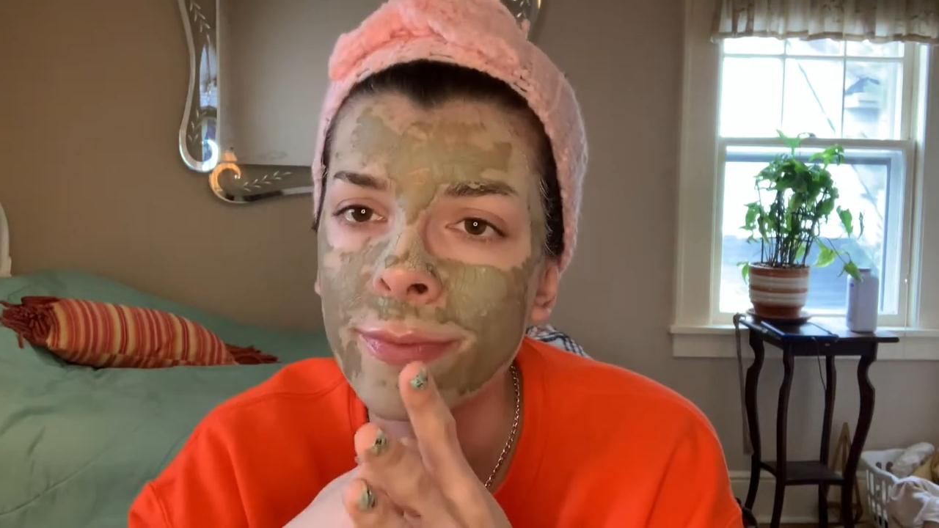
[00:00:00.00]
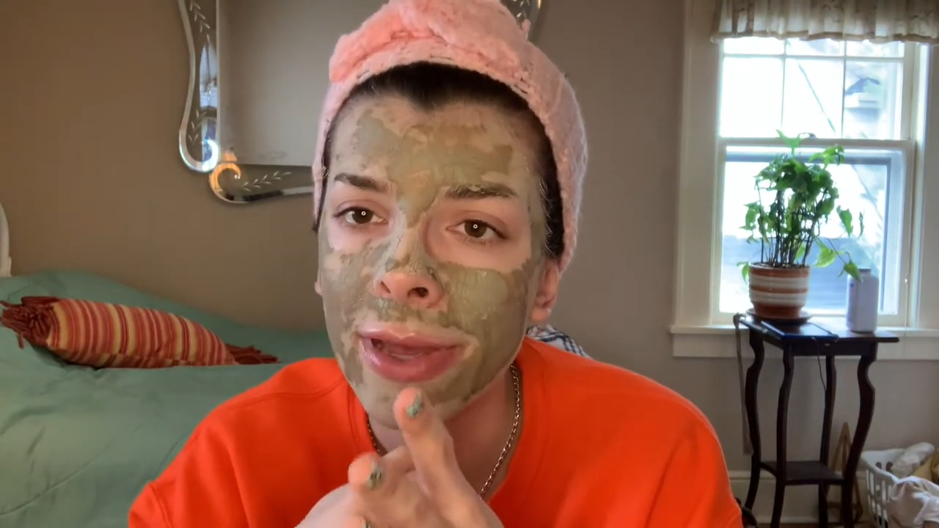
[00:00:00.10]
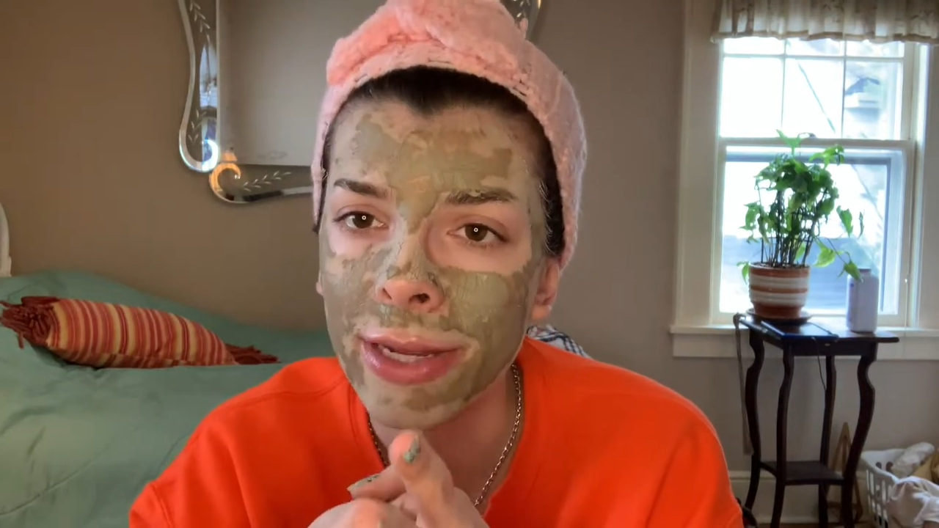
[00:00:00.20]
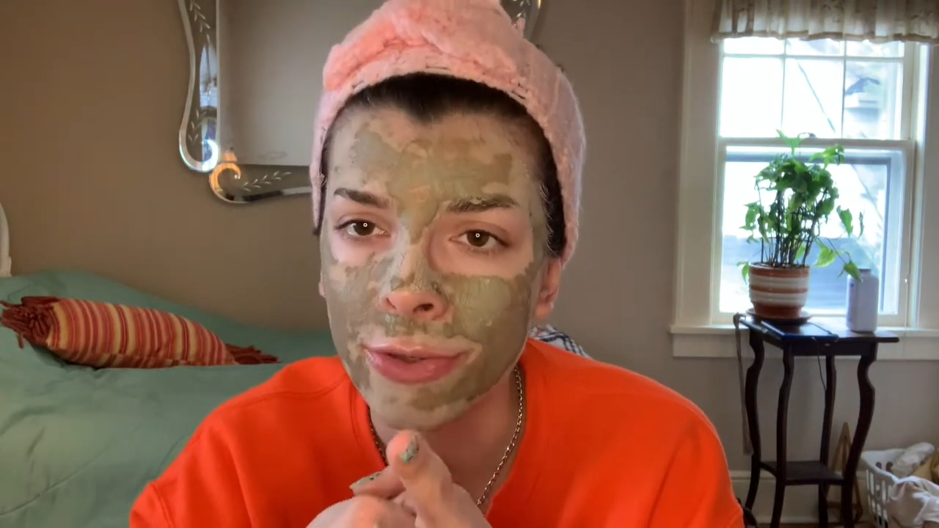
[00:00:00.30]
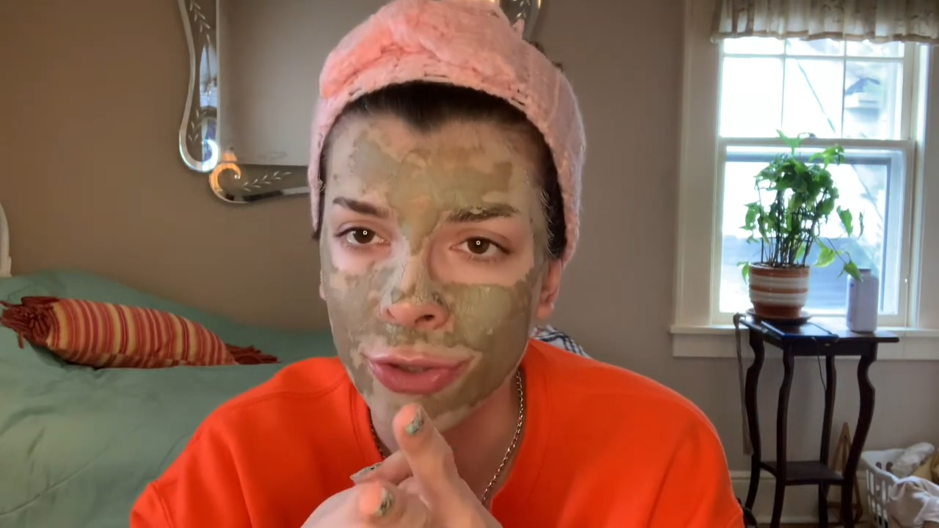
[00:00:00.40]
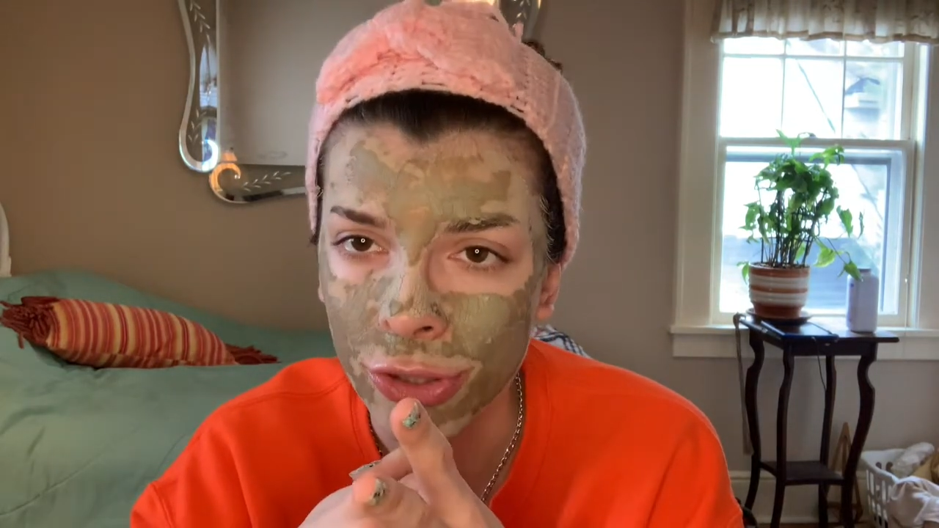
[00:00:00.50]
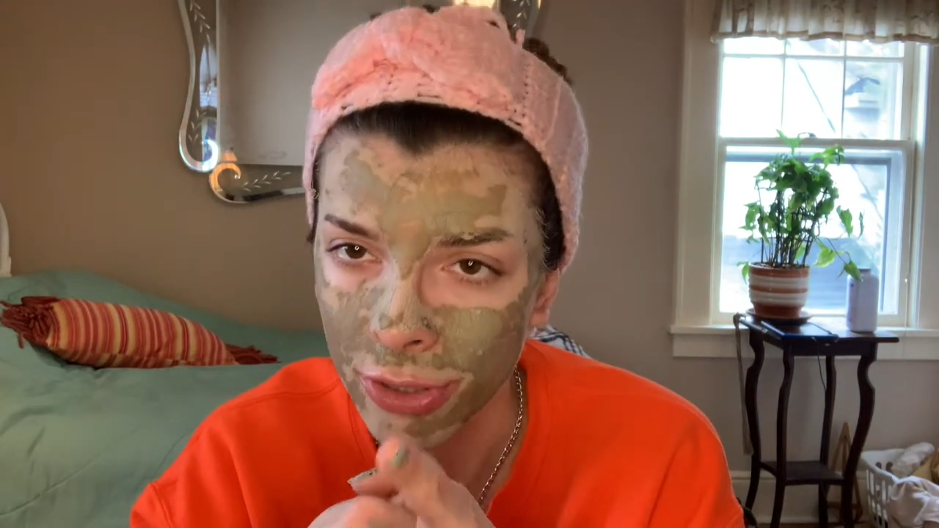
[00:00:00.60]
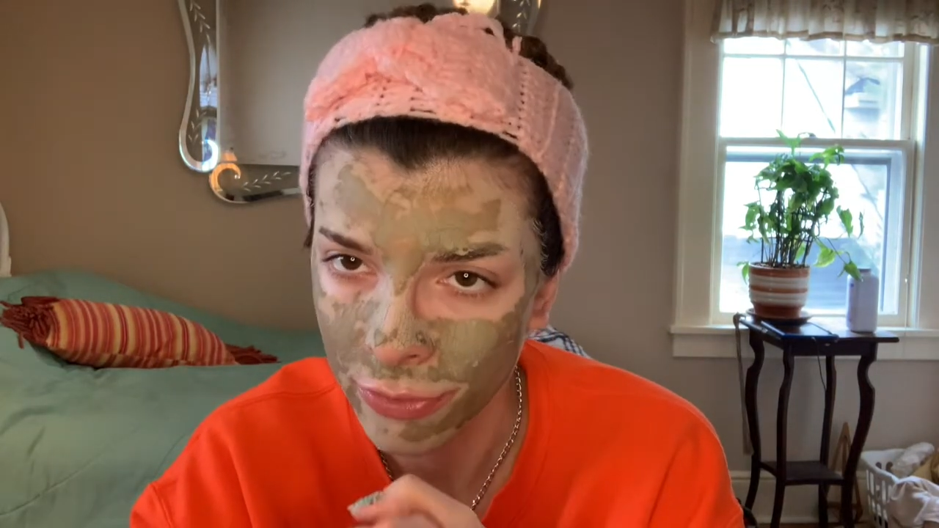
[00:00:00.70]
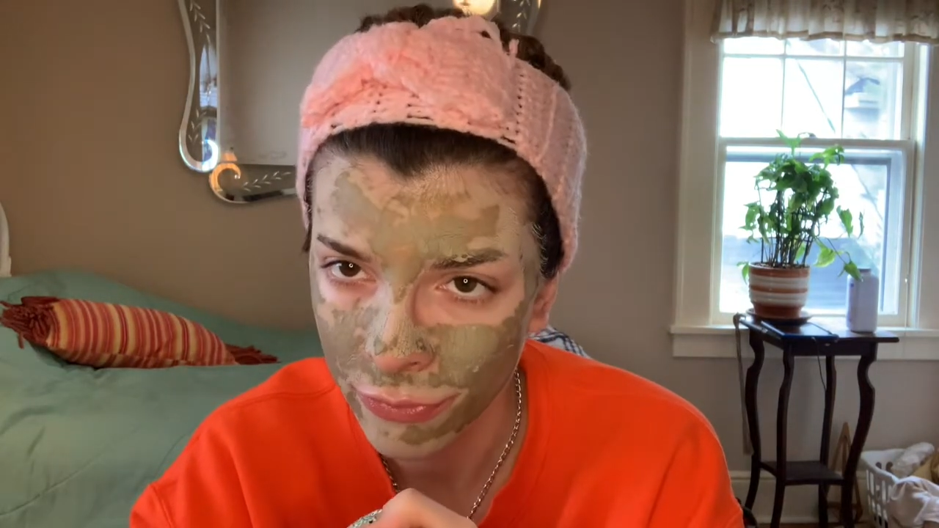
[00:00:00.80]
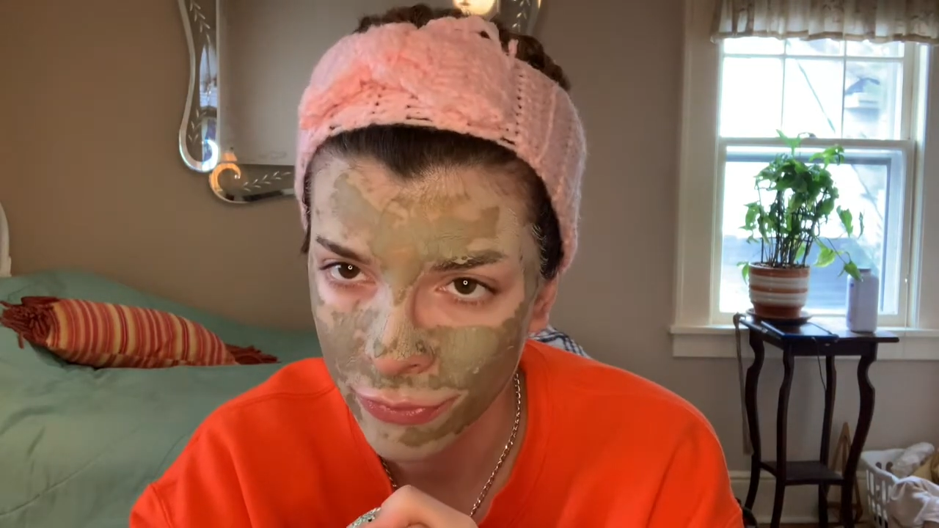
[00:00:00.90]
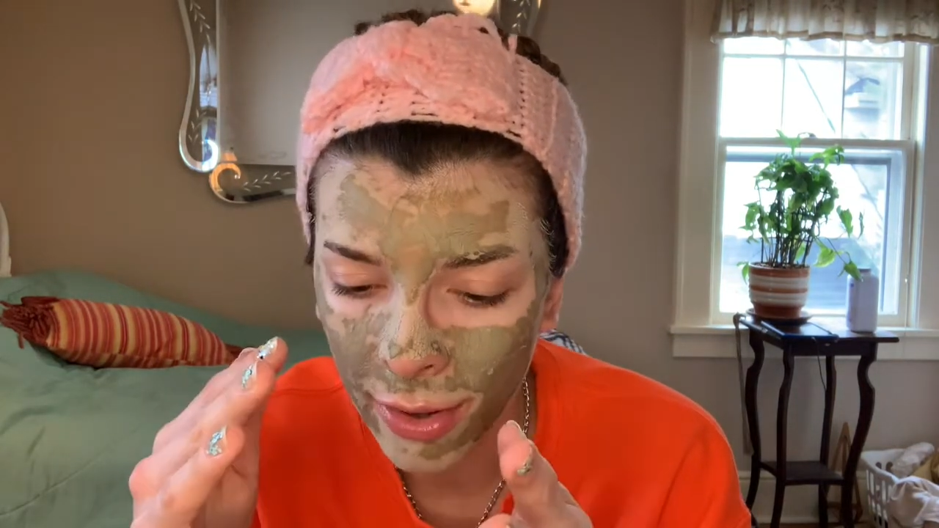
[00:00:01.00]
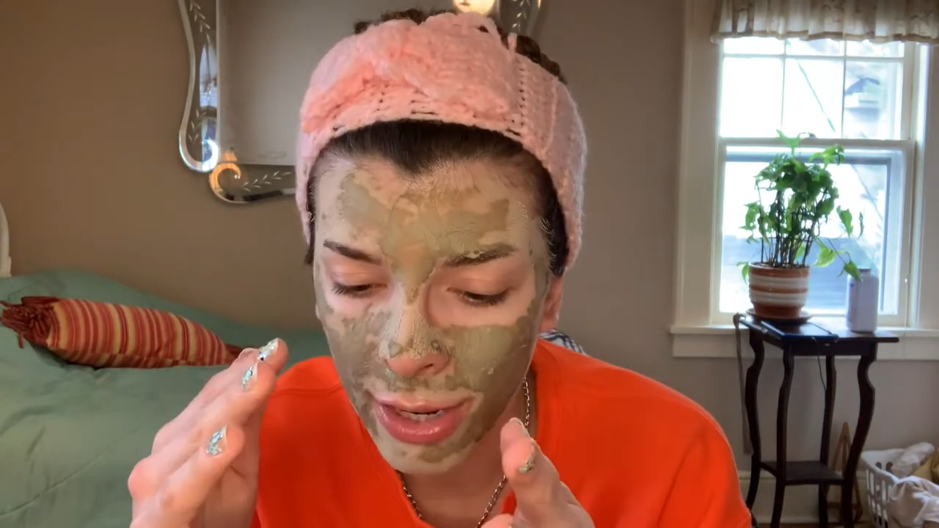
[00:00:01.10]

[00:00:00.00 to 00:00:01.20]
met Shiv,